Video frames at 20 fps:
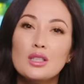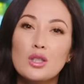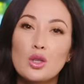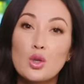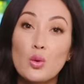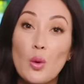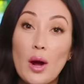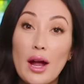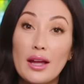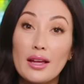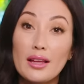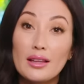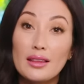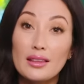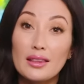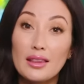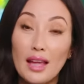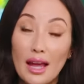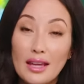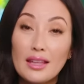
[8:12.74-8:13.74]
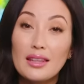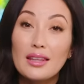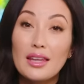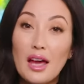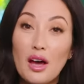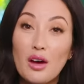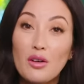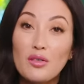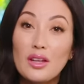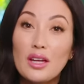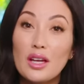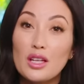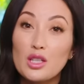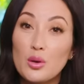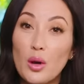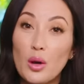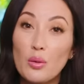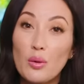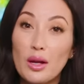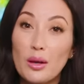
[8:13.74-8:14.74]
So do I like the Elvie and
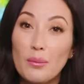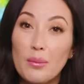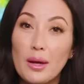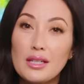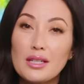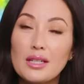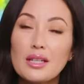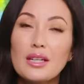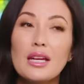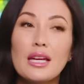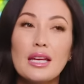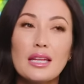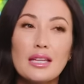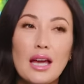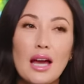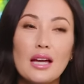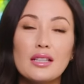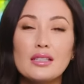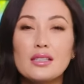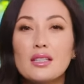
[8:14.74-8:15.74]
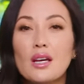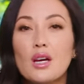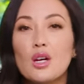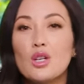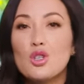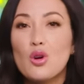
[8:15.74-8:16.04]
do I recommend it? Yes.